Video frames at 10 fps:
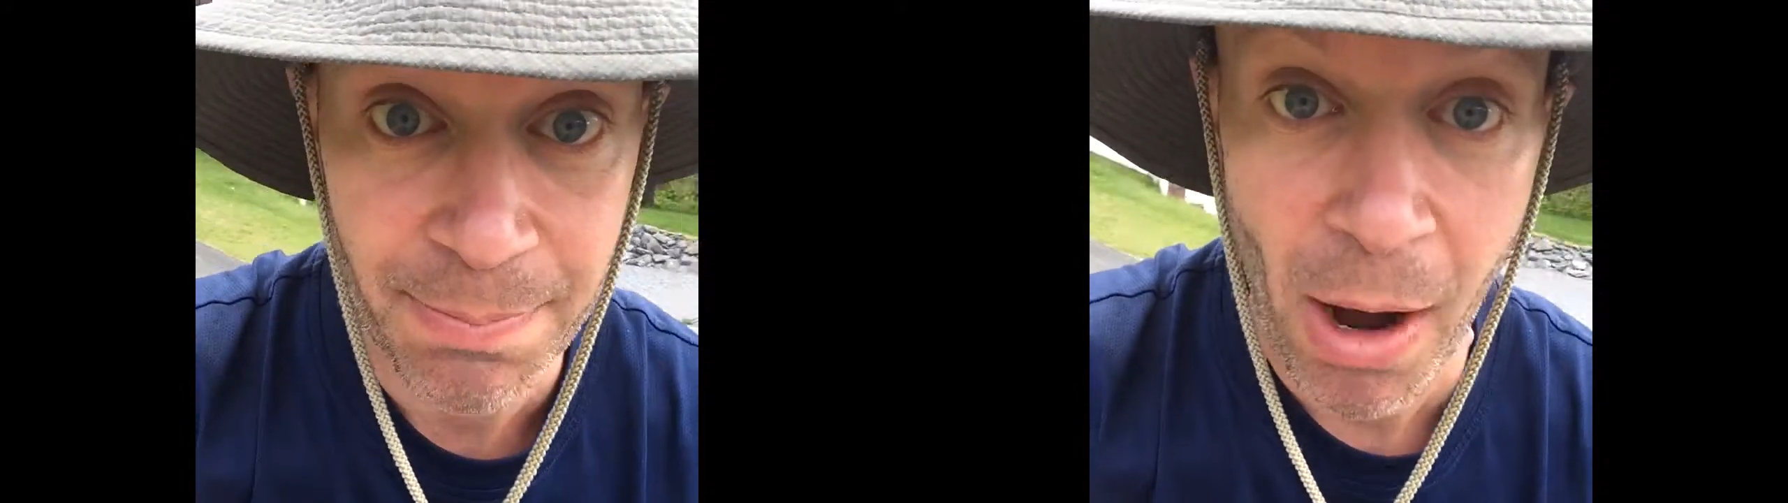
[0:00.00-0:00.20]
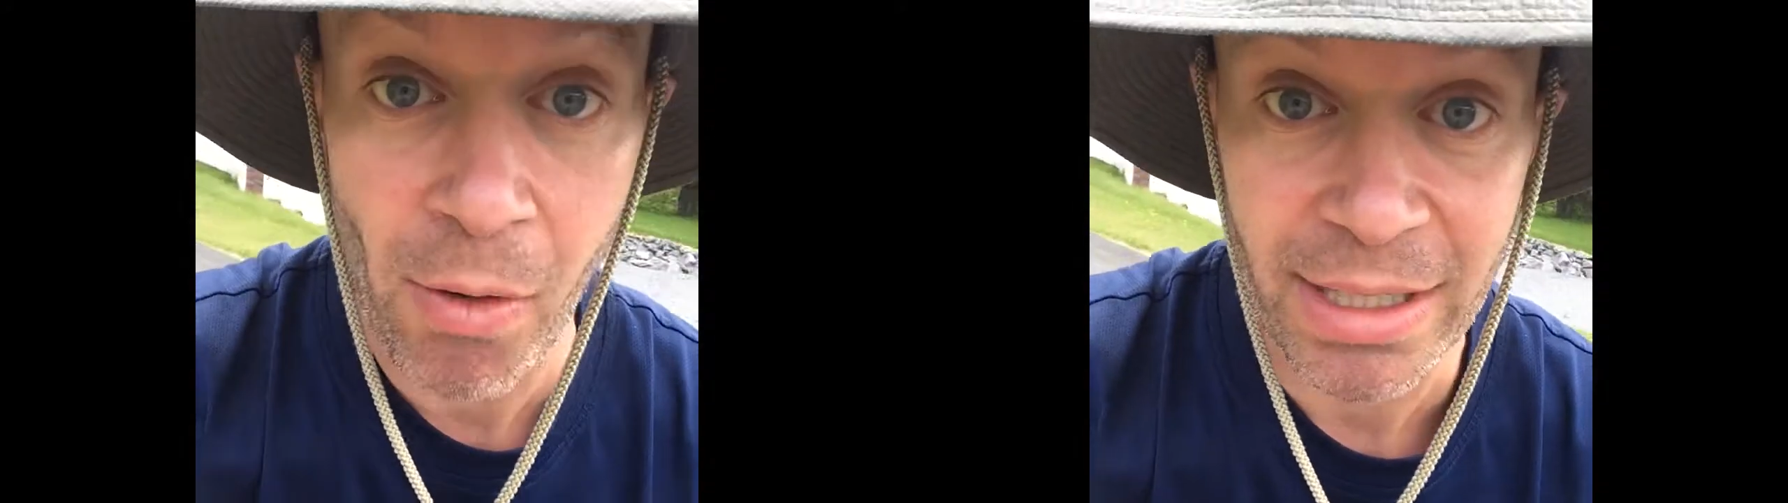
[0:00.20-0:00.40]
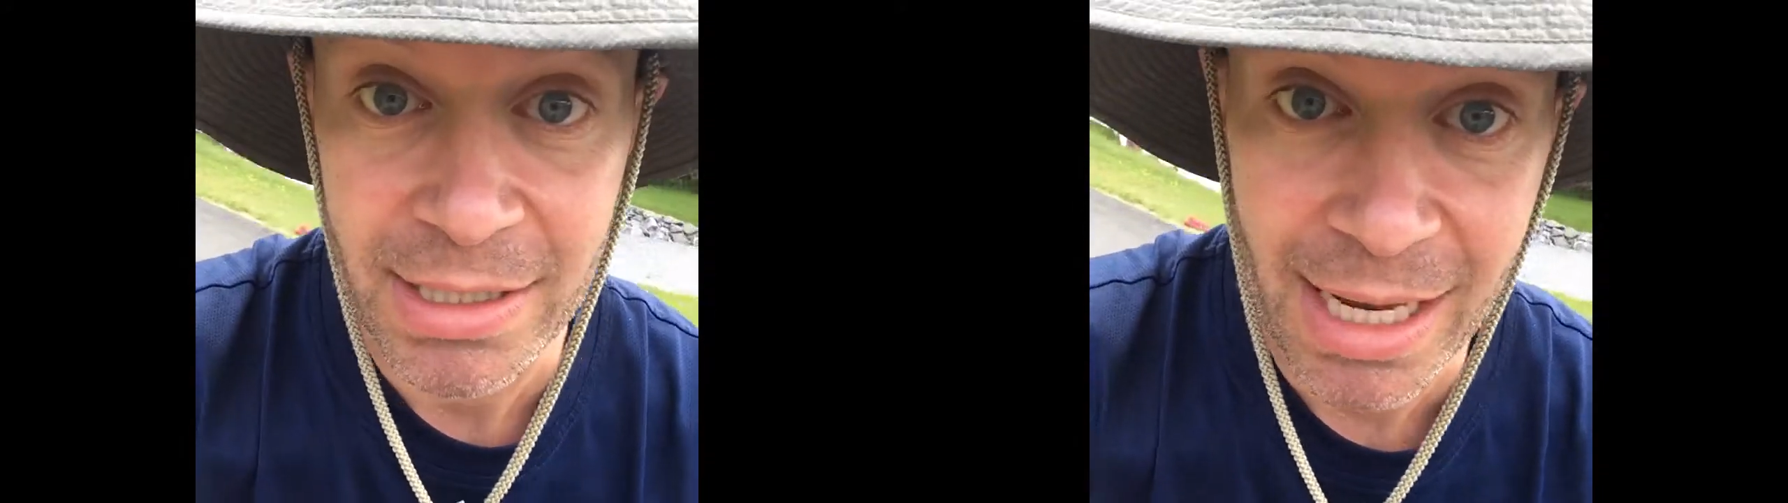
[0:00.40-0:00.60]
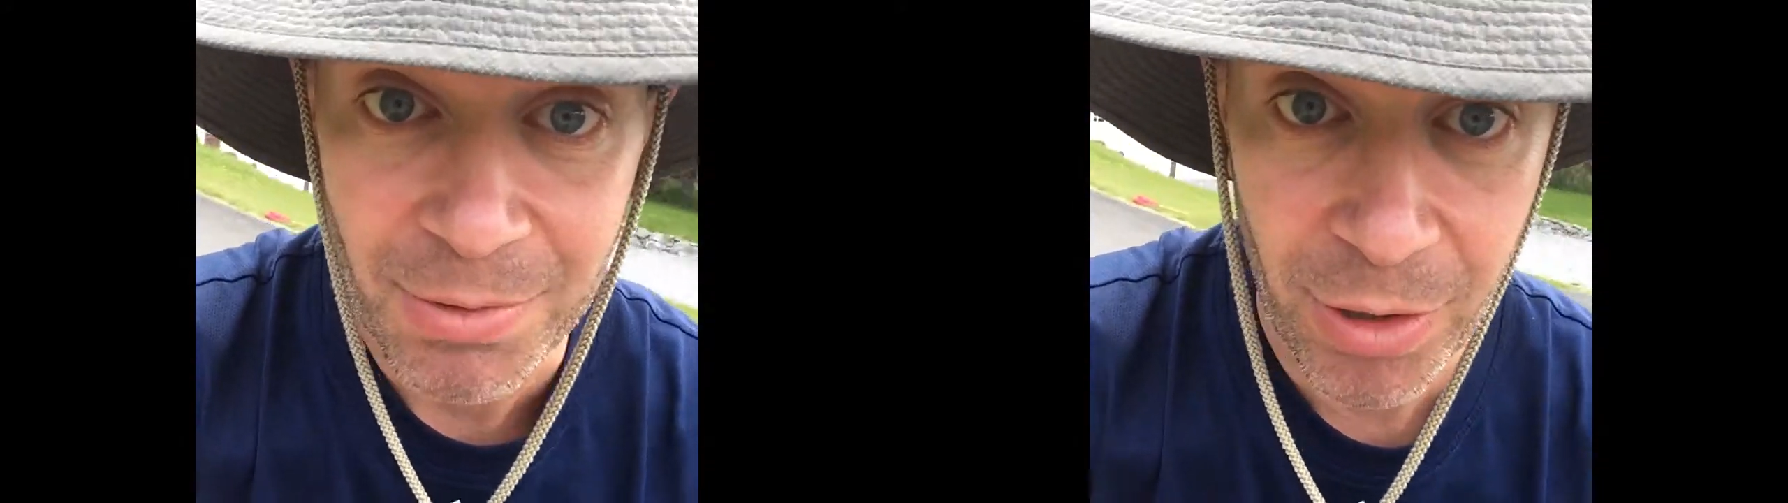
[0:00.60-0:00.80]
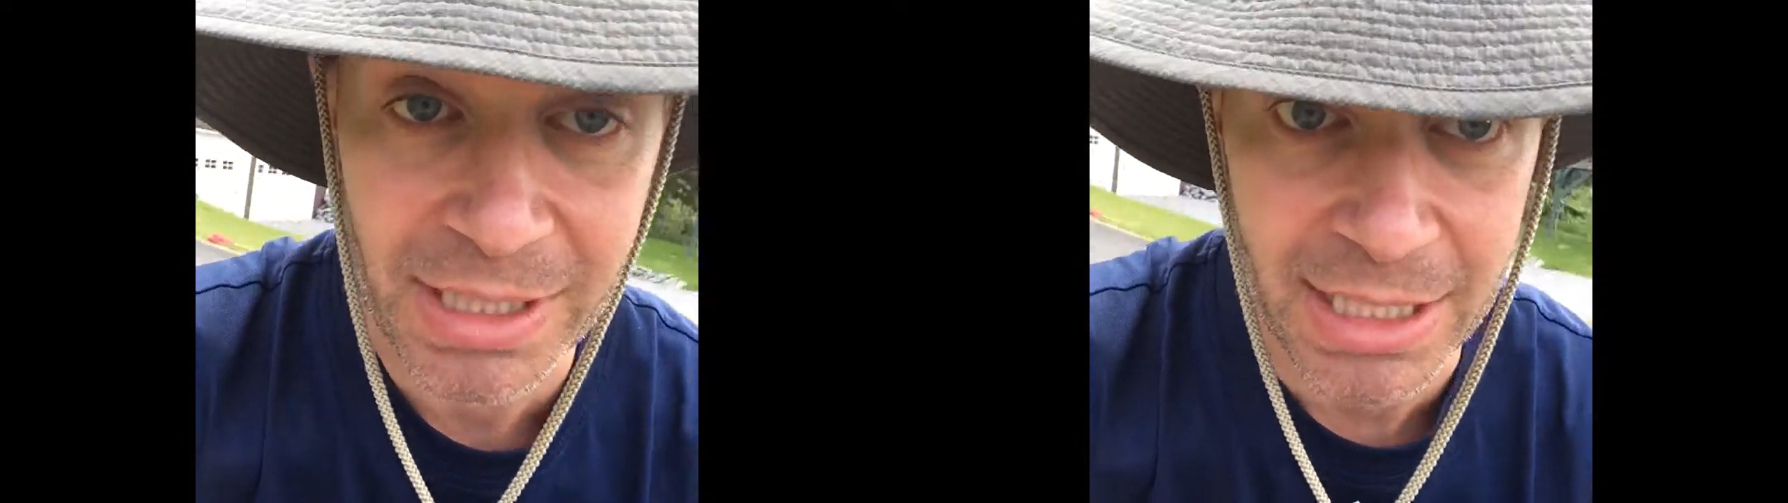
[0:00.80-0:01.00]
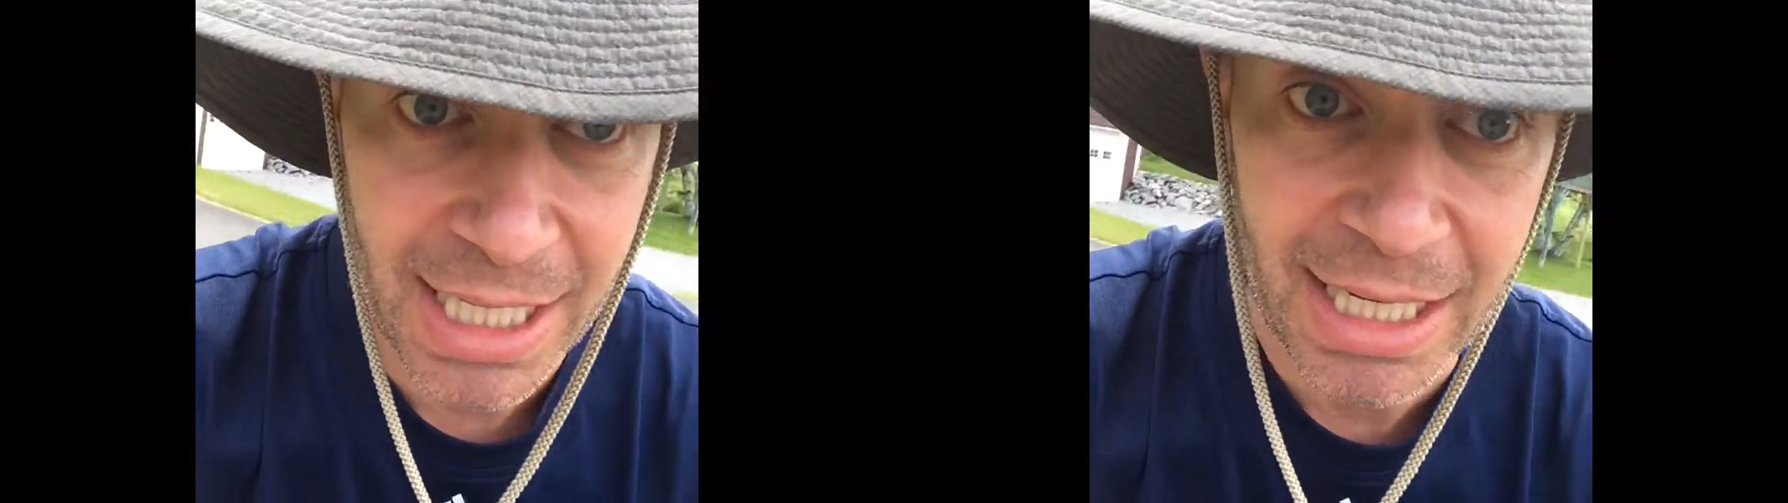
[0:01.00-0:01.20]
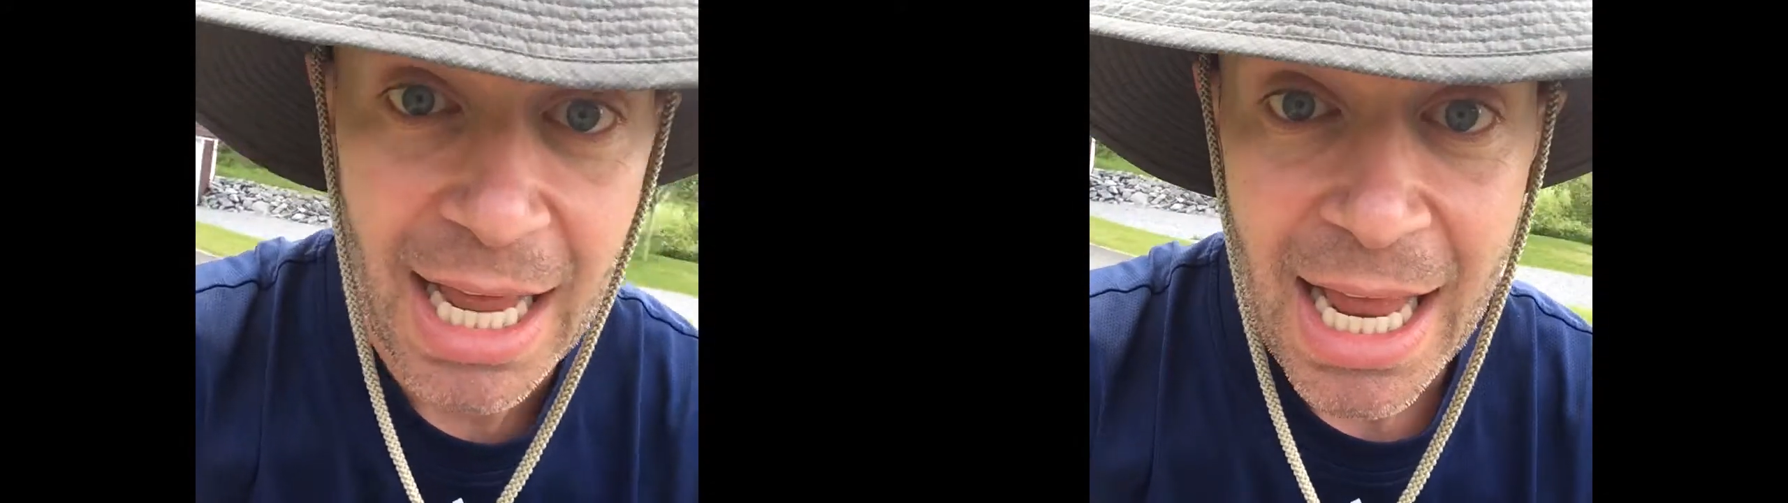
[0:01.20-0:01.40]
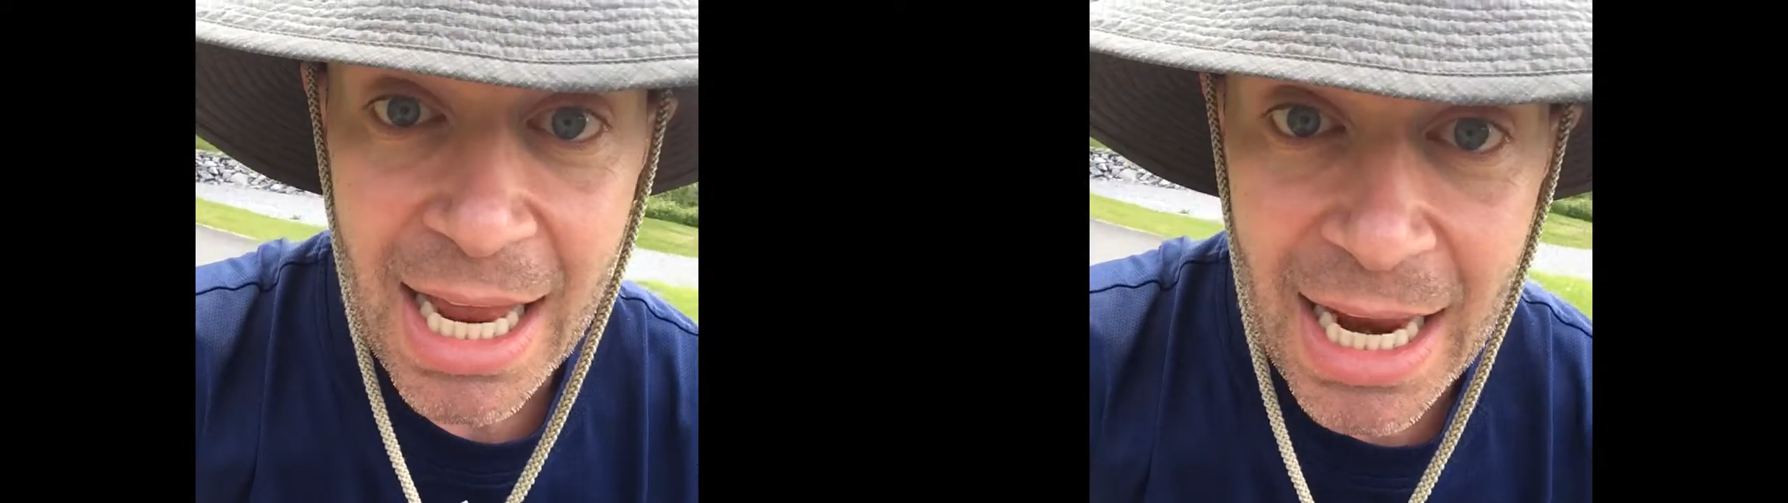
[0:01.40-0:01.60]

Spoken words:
poet named Tricitan,